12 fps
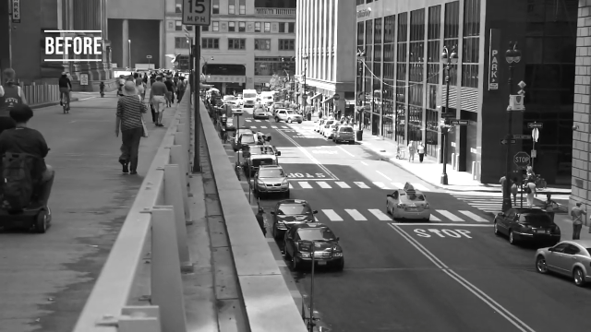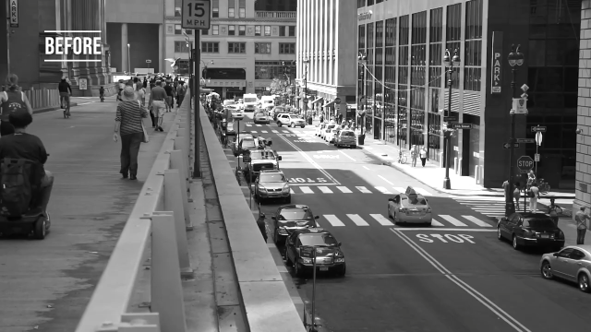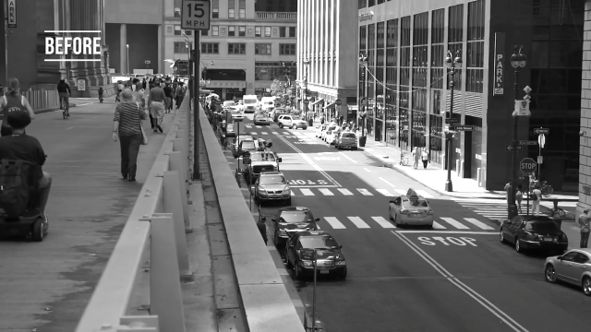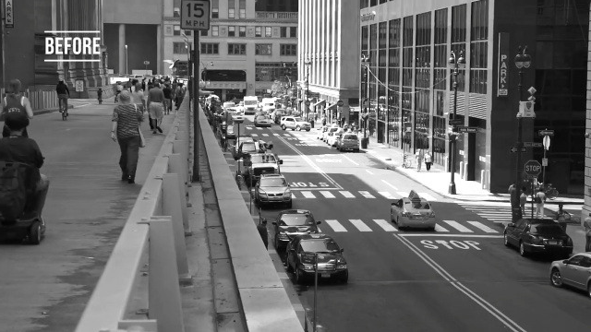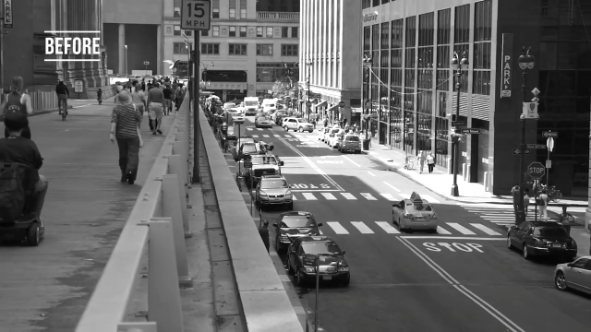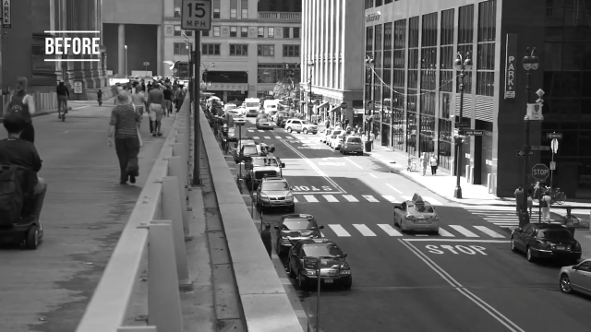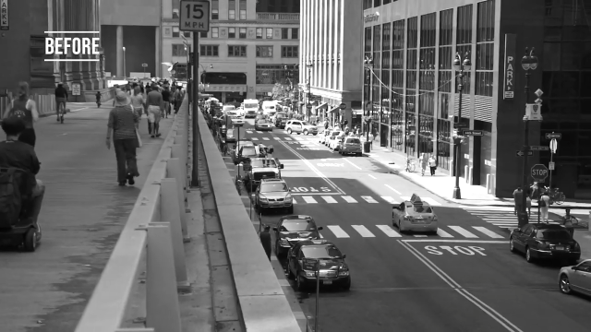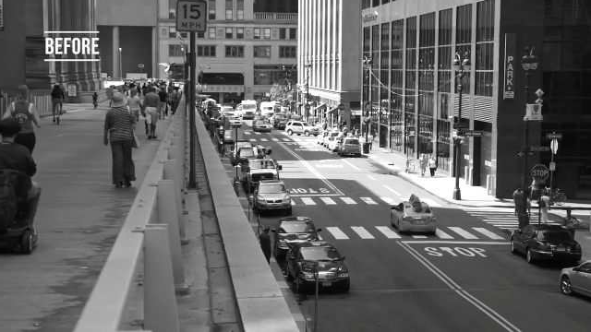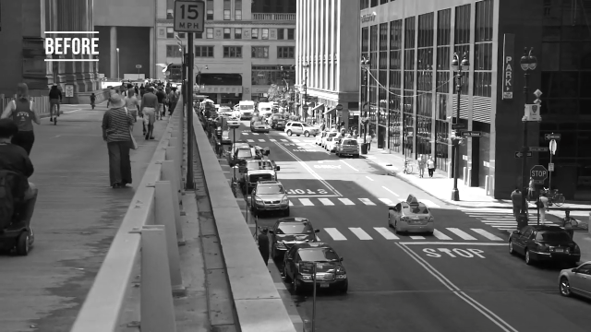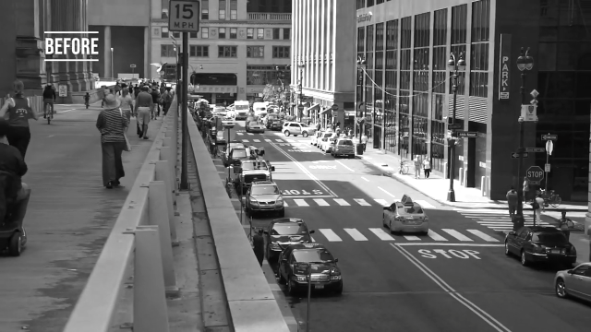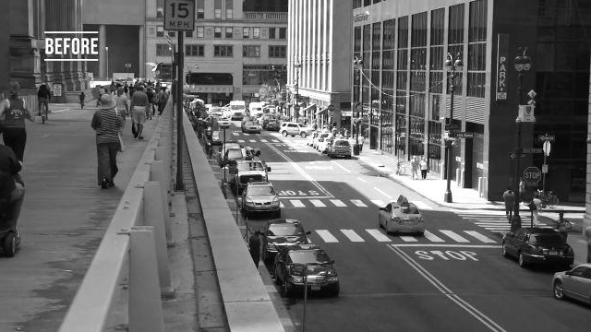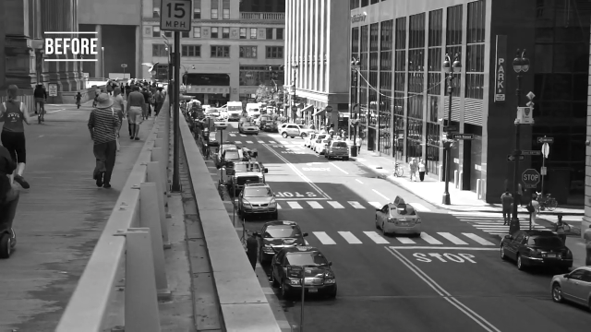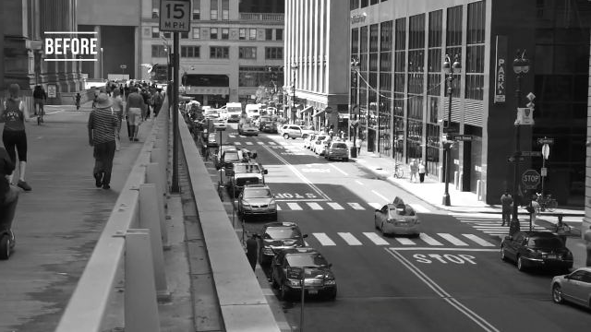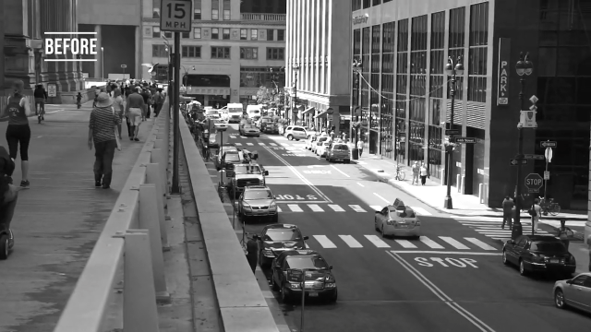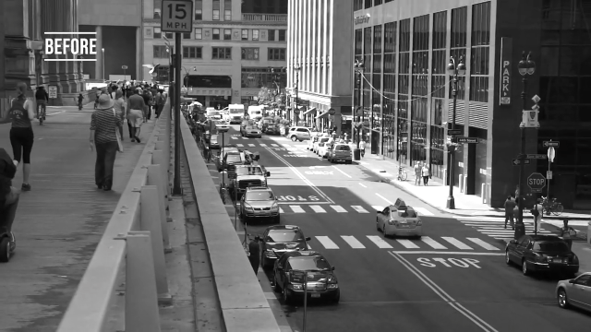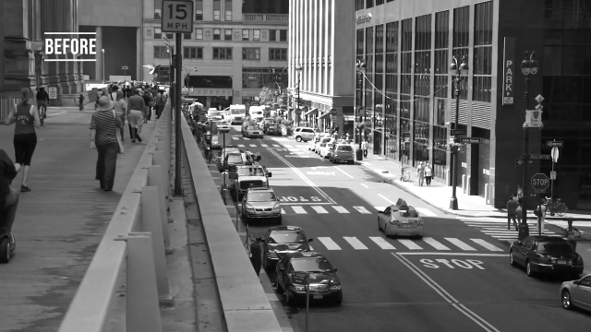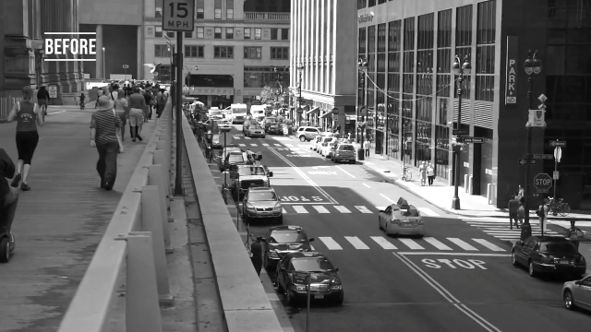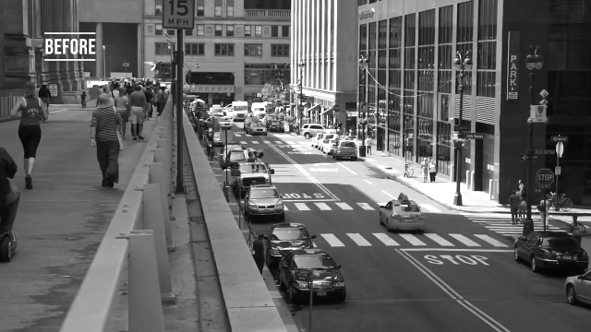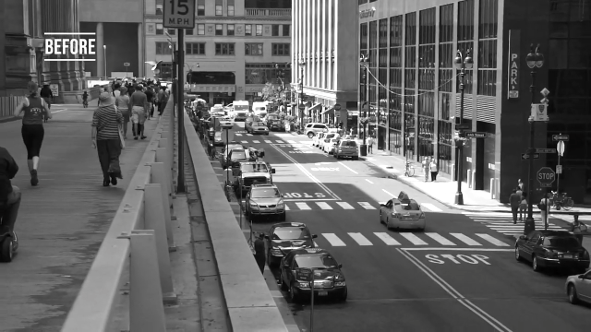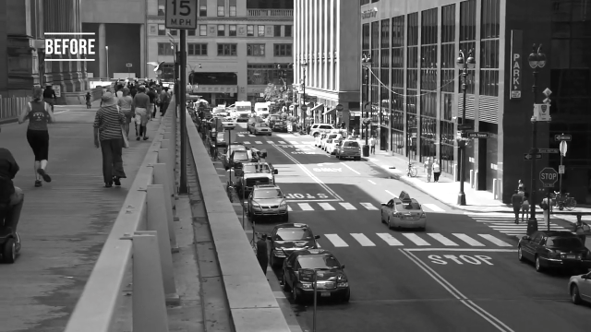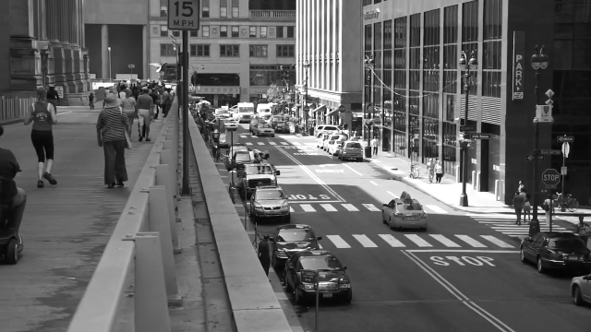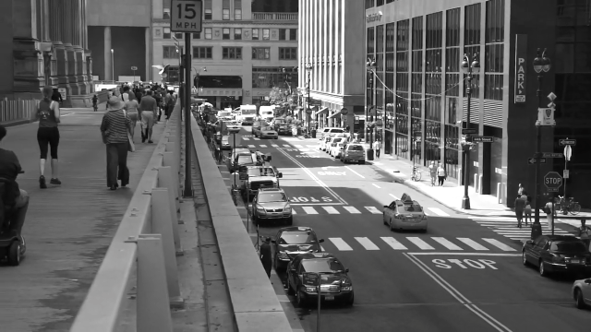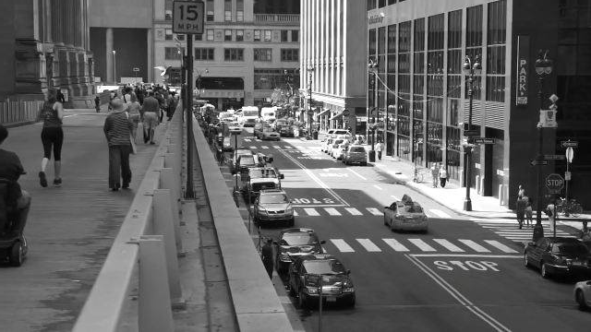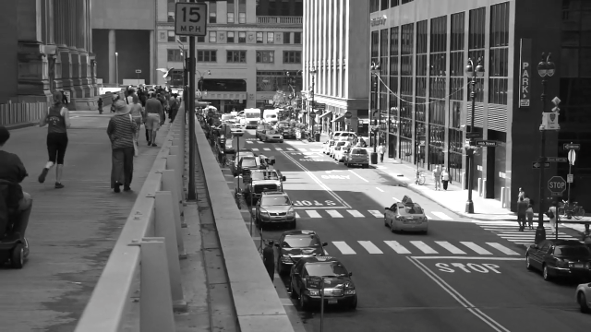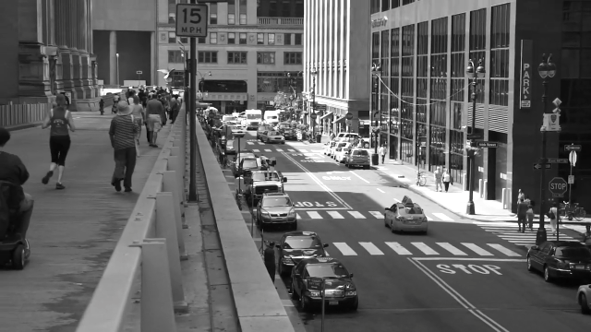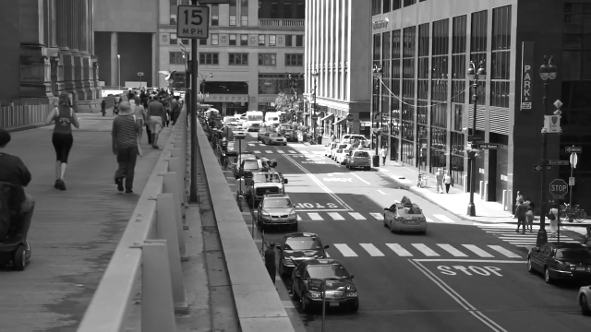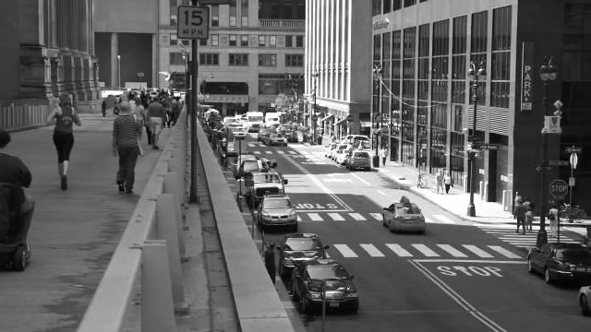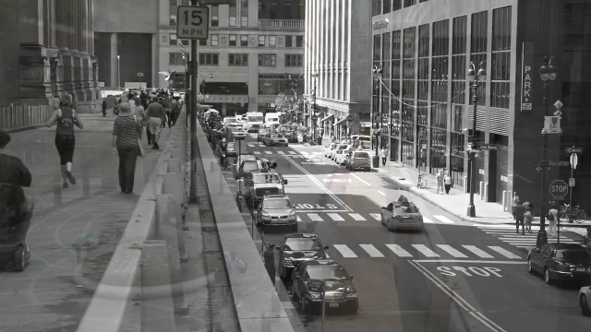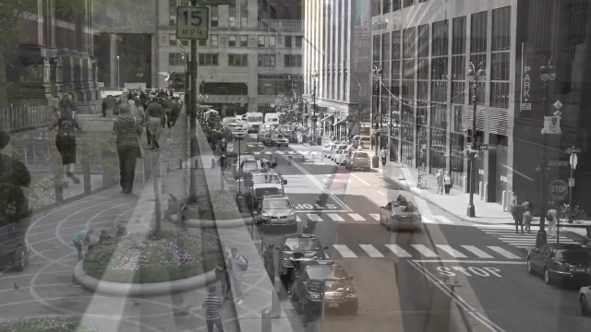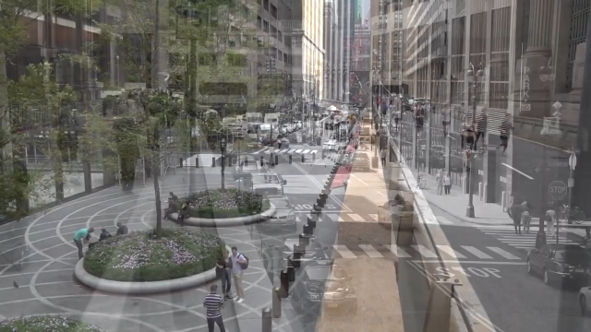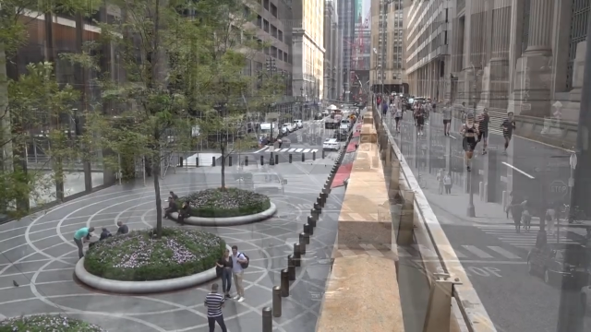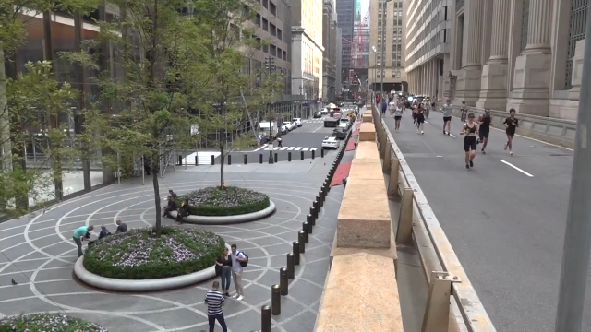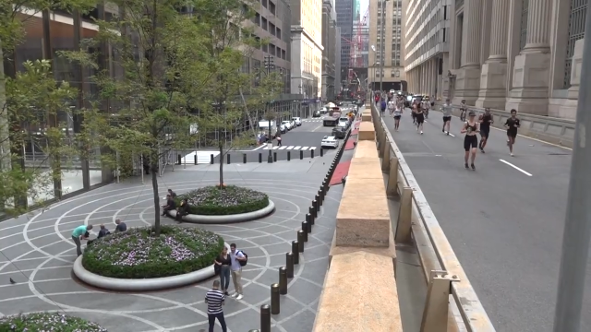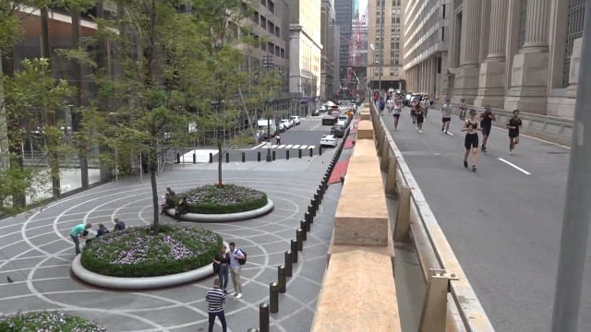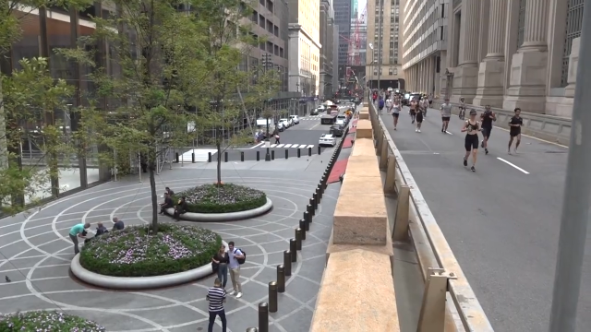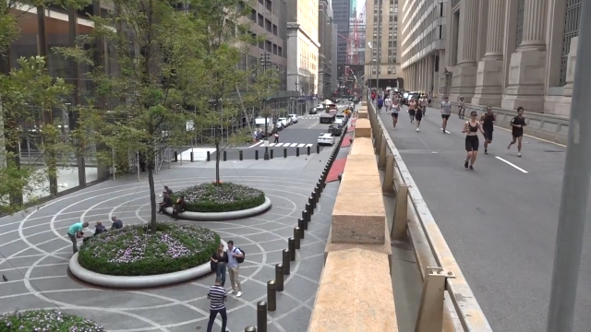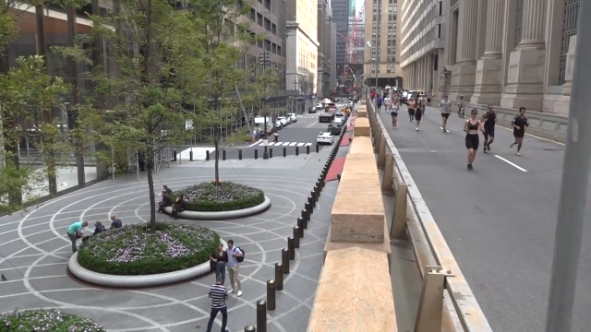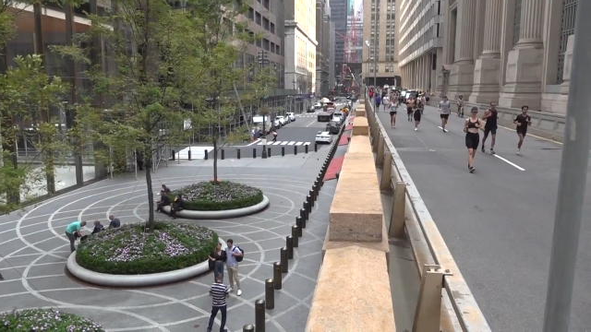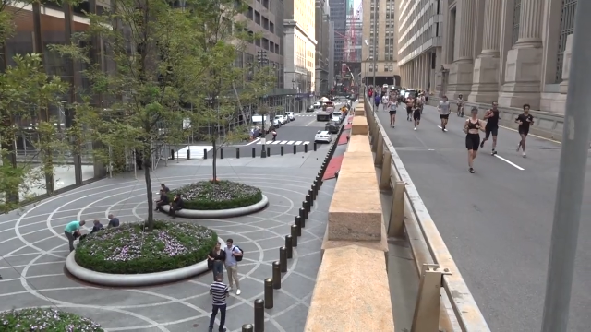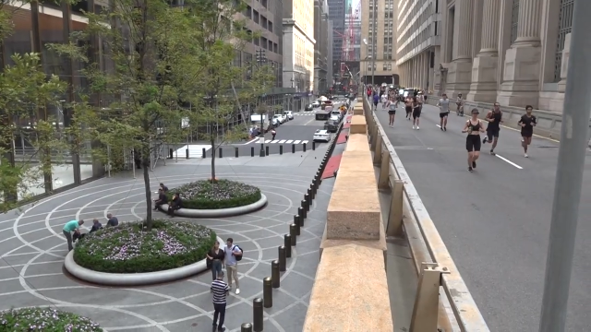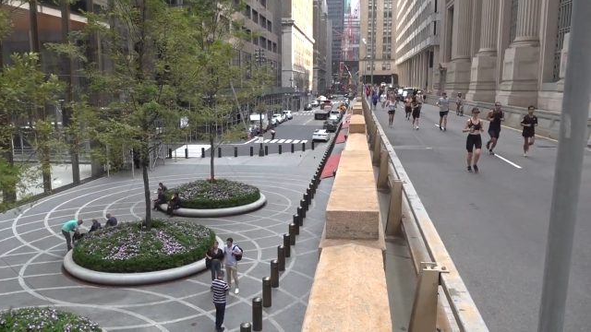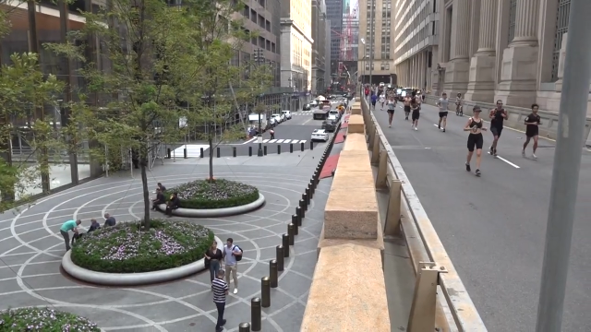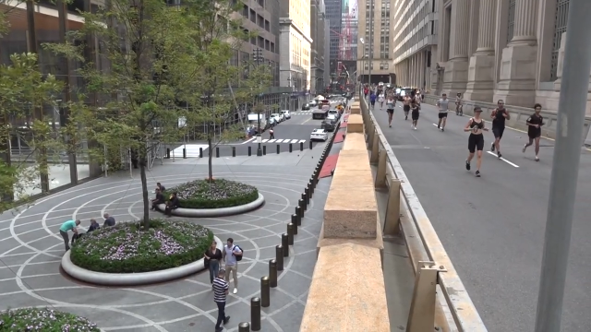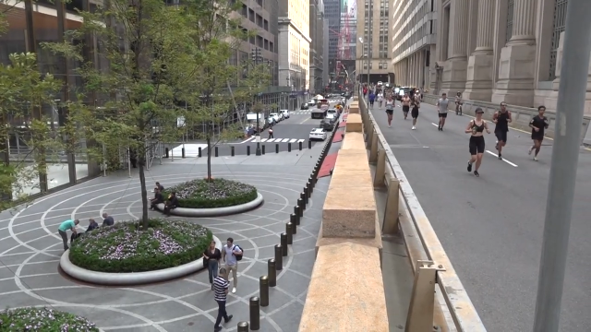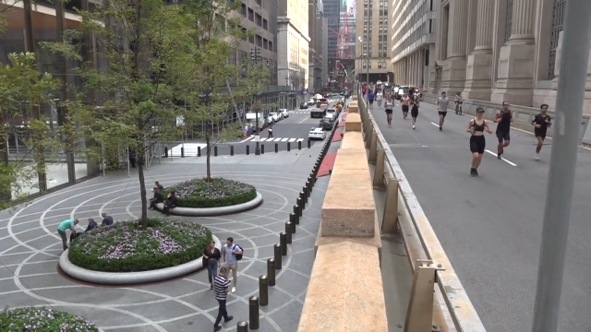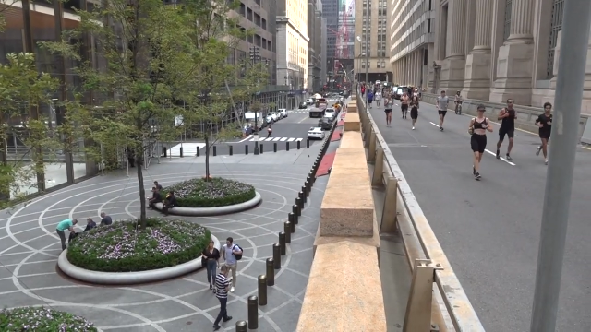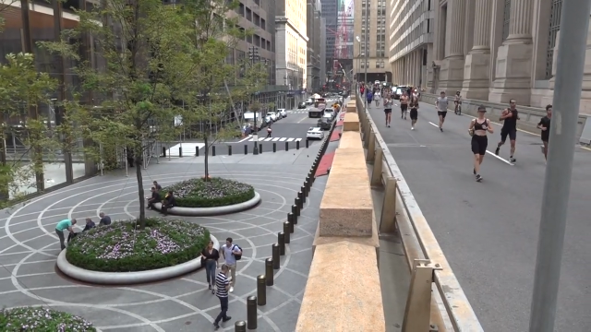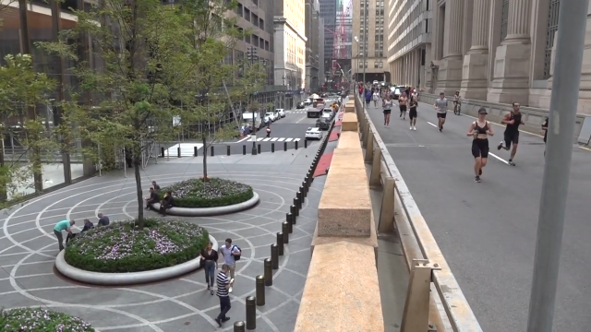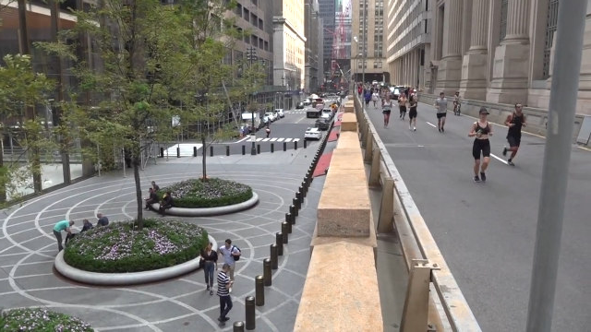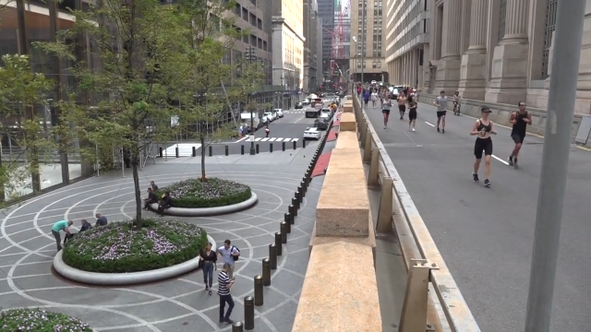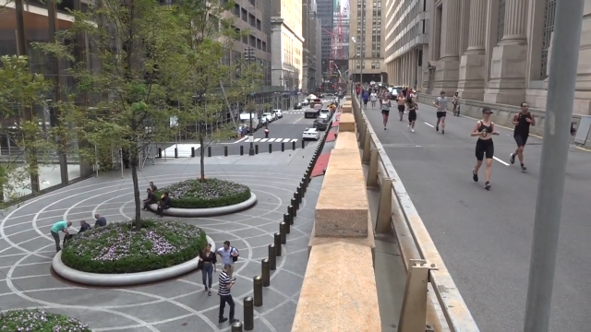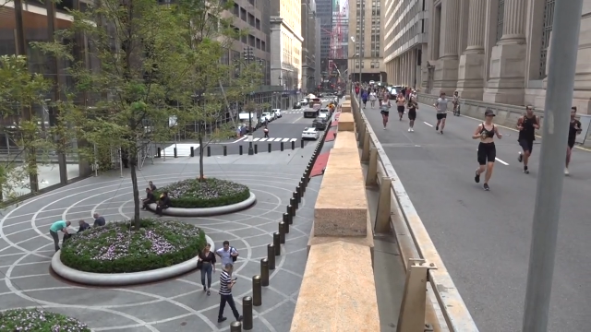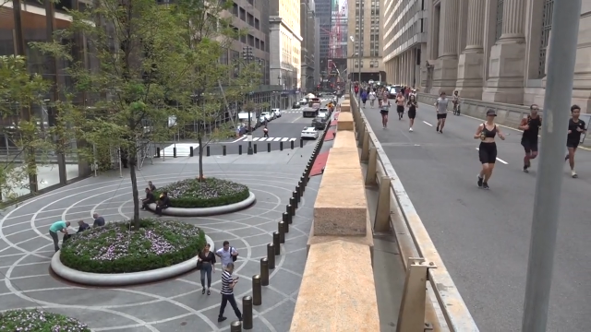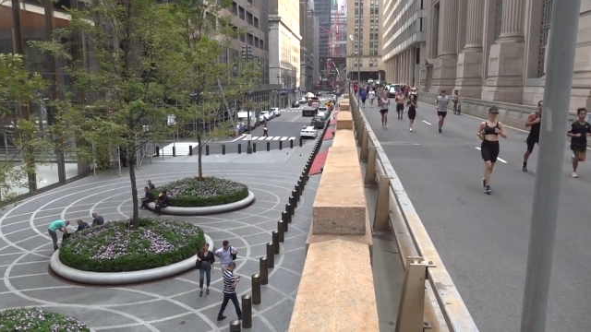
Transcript: (no speaker visible)